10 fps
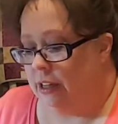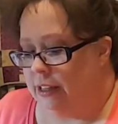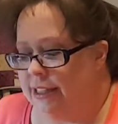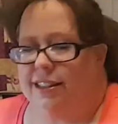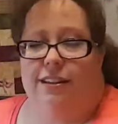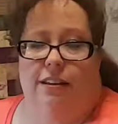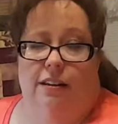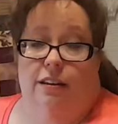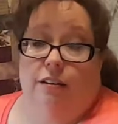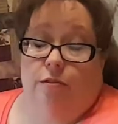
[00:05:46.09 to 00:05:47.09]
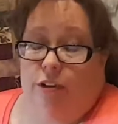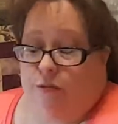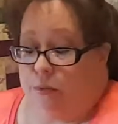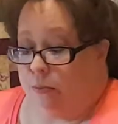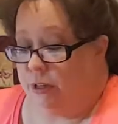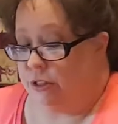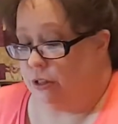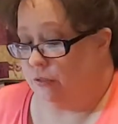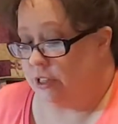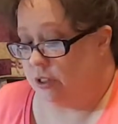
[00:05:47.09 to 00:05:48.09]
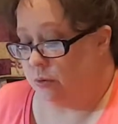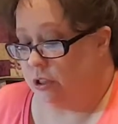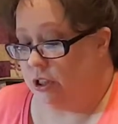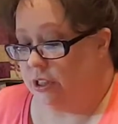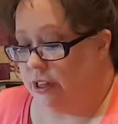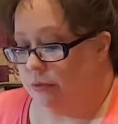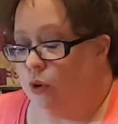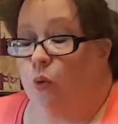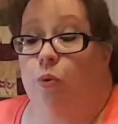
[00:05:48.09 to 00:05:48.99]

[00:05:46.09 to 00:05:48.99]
At least if memory serves, that's what she did.